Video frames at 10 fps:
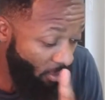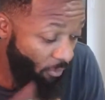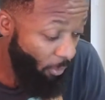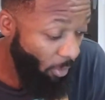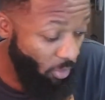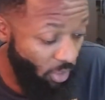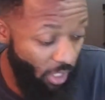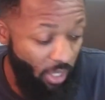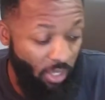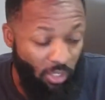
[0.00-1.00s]

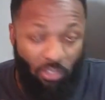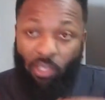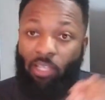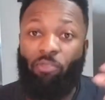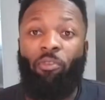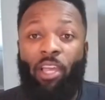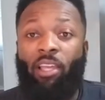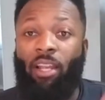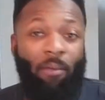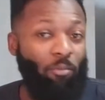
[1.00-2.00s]
First is Fate,
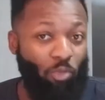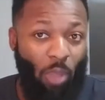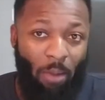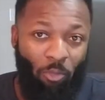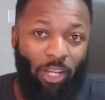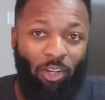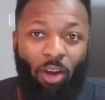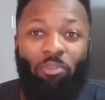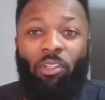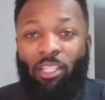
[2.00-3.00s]
and I'm reading
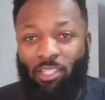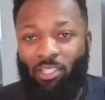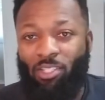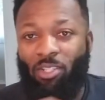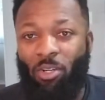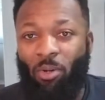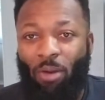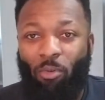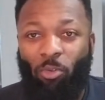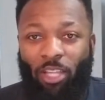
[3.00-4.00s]
off a list. So I
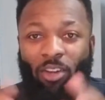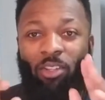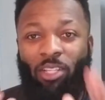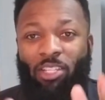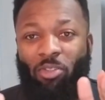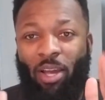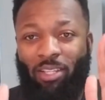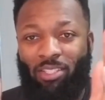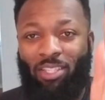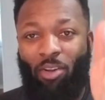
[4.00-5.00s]
wrote down a list so I
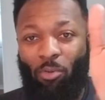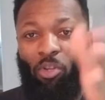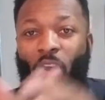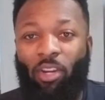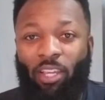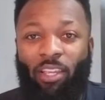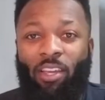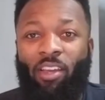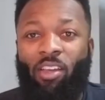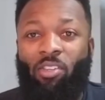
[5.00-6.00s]
can stay on target.
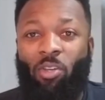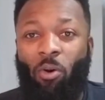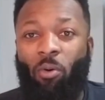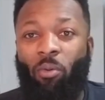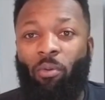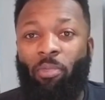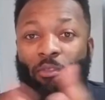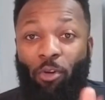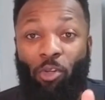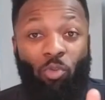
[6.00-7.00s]
So the
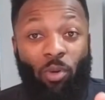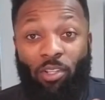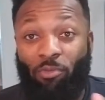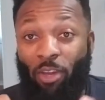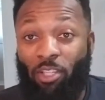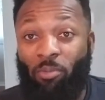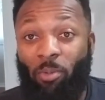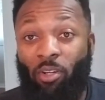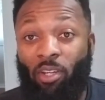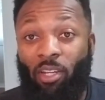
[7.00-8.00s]
first one is
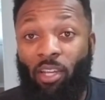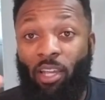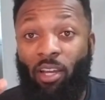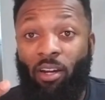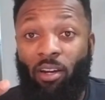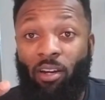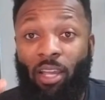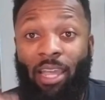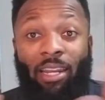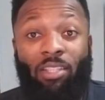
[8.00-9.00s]
Facebook
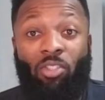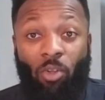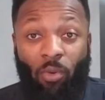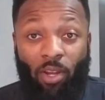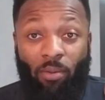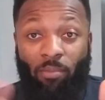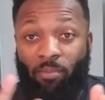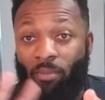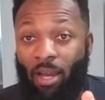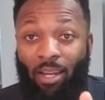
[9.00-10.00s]
and Instagram.
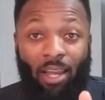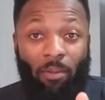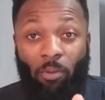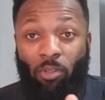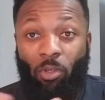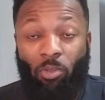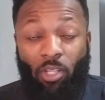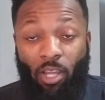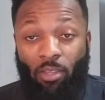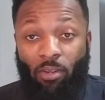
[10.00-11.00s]
I kind of put those
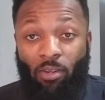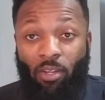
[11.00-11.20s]
together.